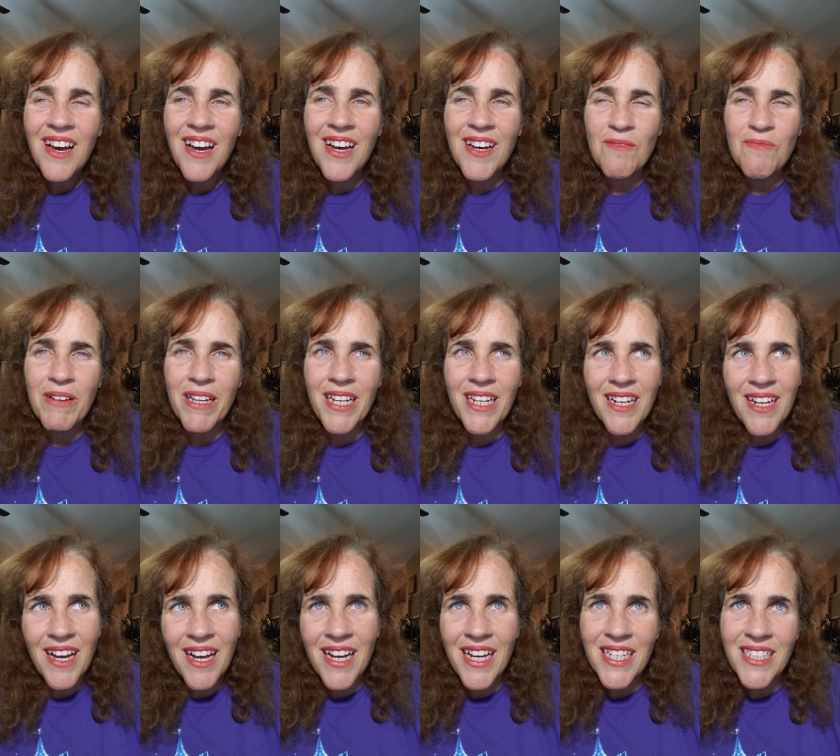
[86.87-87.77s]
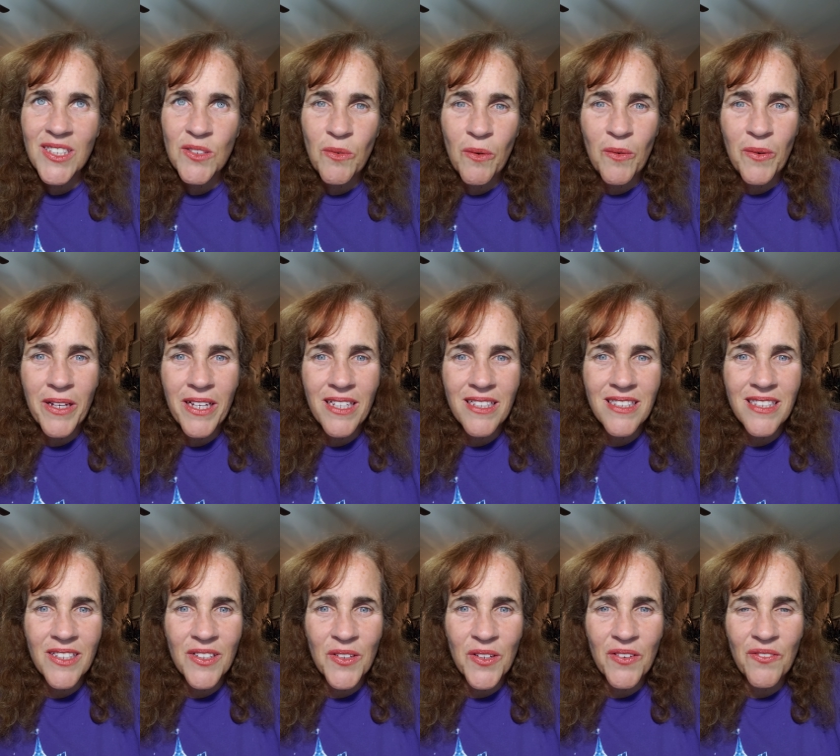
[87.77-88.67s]
I but it hides what we
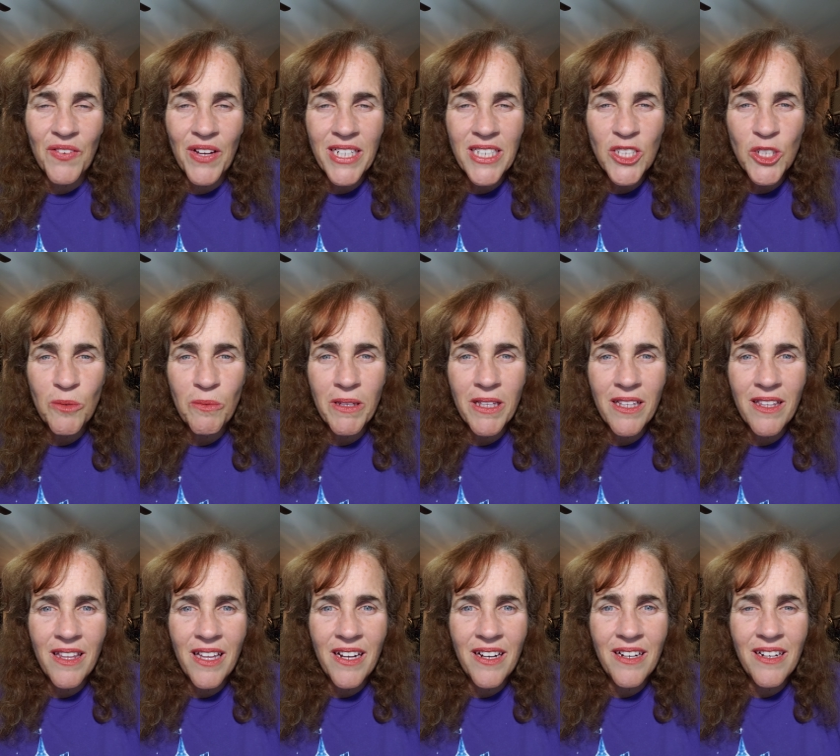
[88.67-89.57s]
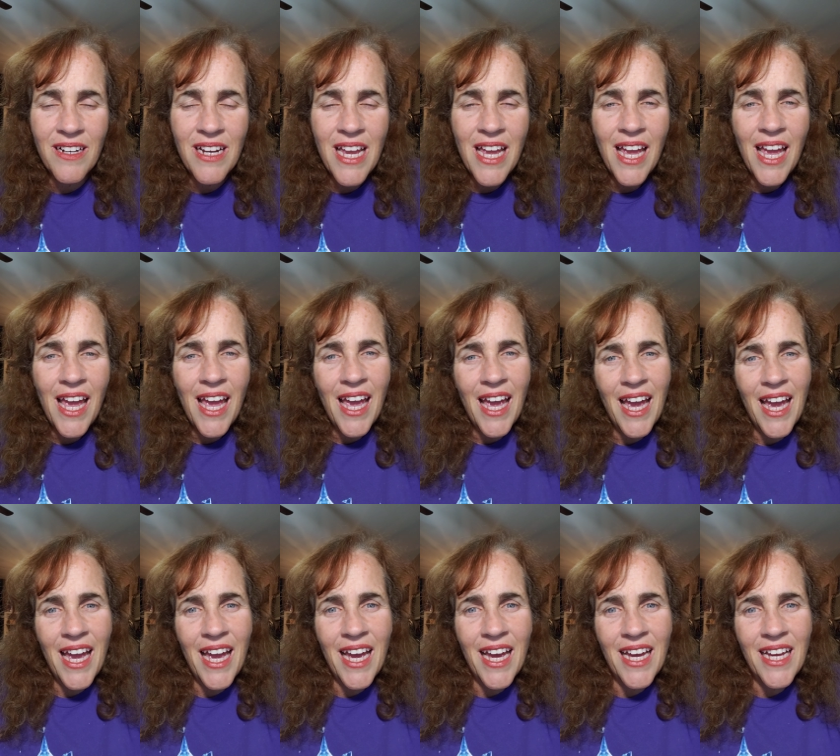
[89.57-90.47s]
consider a vegetable in there.
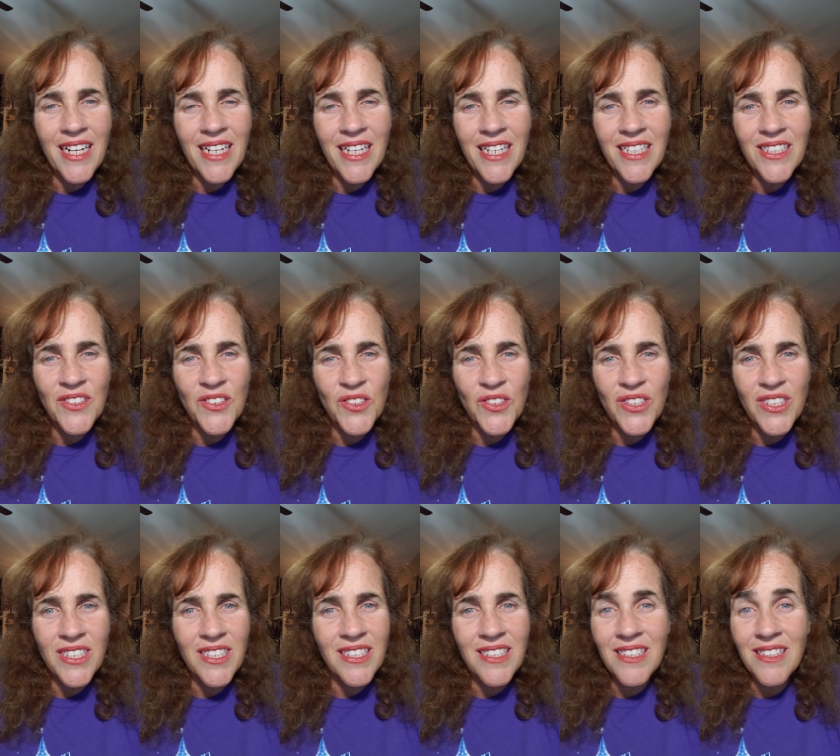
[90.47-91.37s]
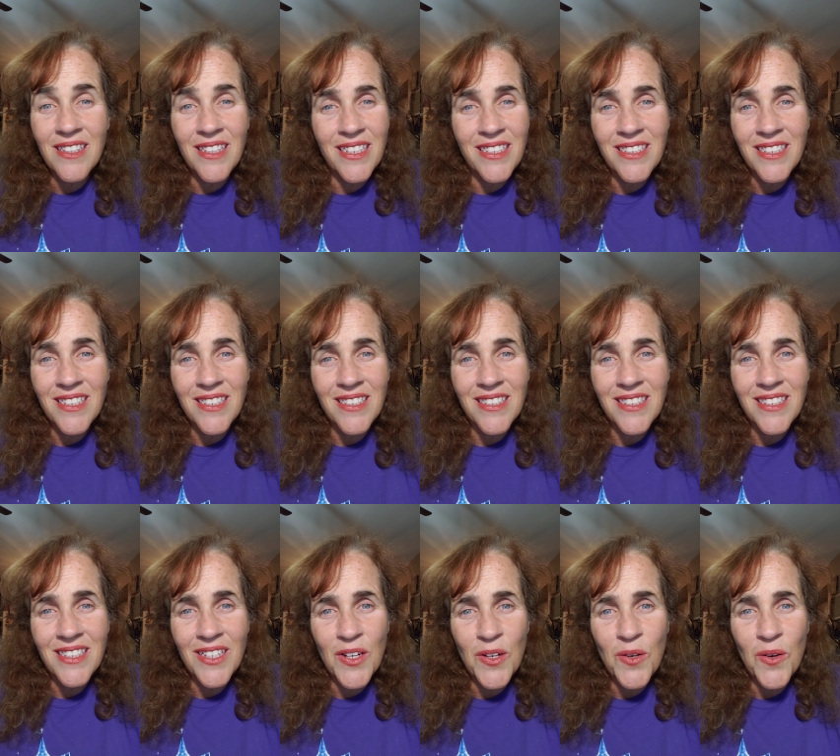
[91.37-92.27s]
And it's just delicious.
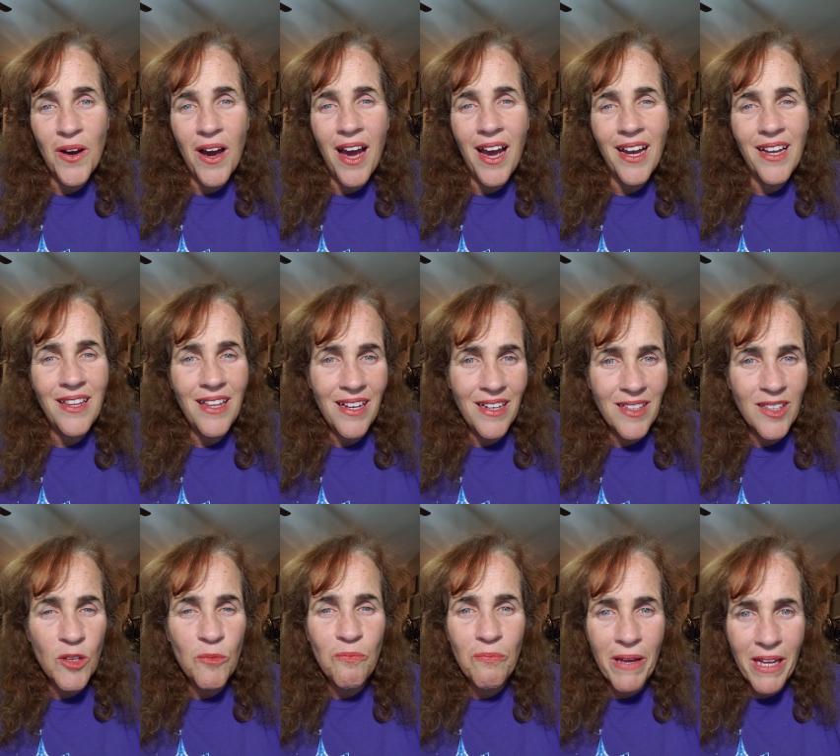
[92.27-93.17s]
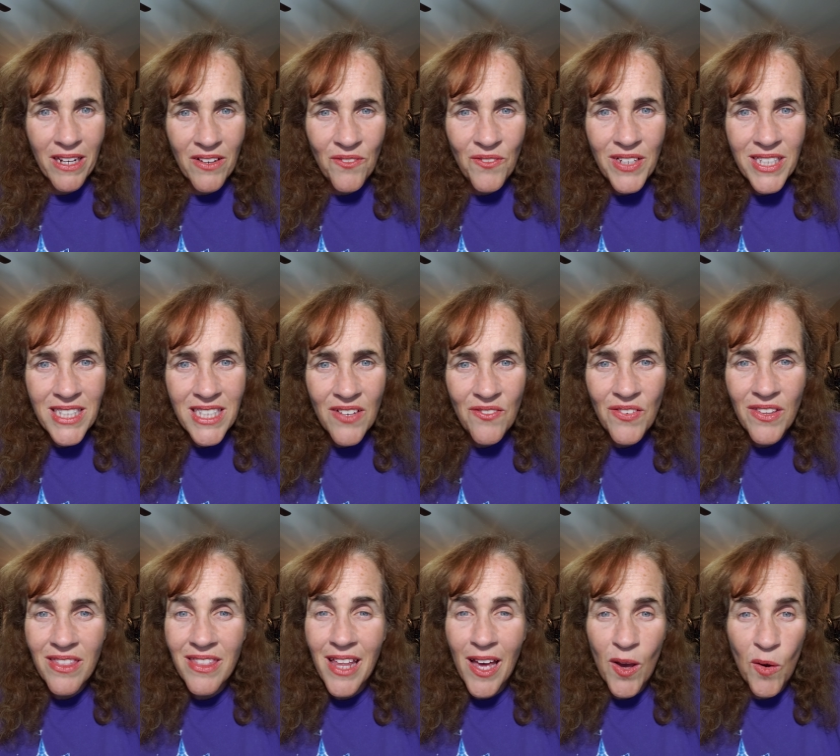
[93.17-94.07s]
So I like the benefits of
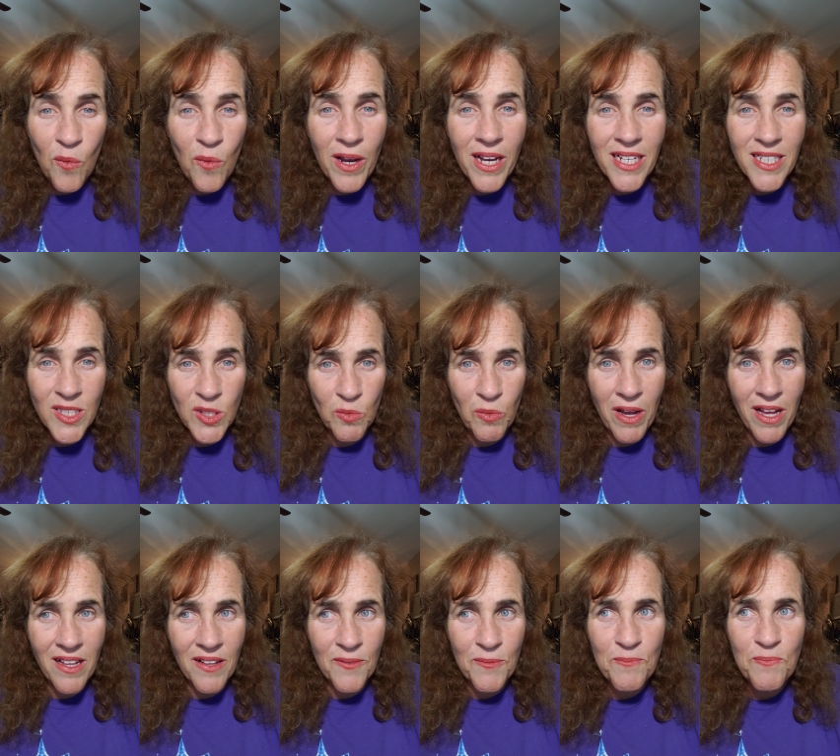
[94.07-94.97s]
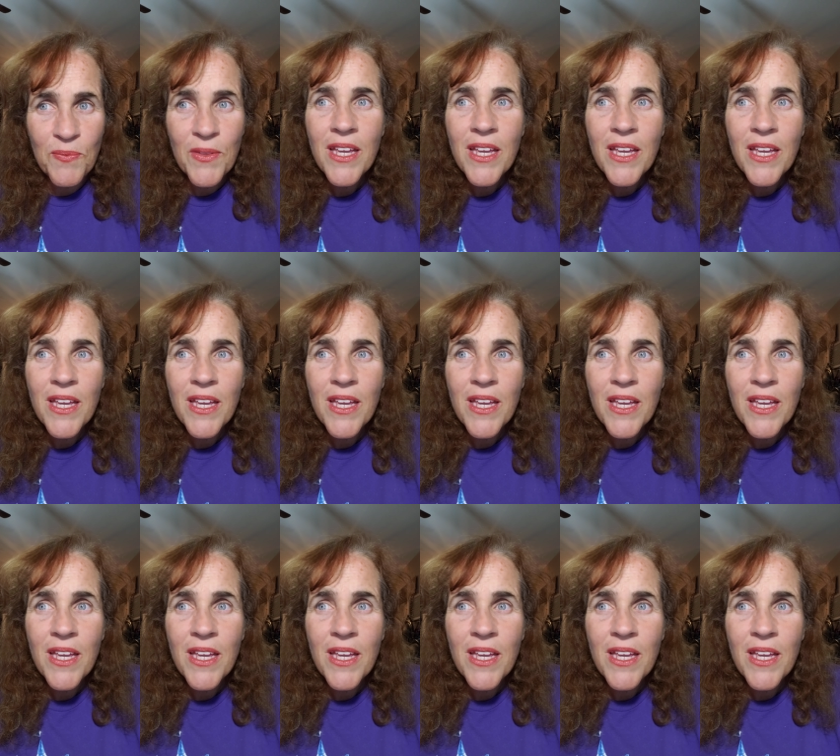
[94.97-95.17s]
it that way as well.